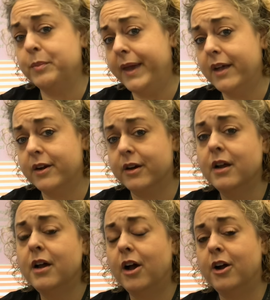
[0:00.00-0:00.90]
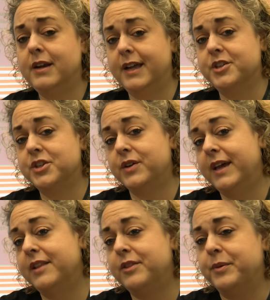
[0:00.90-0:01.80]
Banner, our national
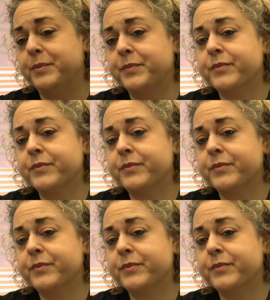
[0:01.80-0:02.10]
anthem.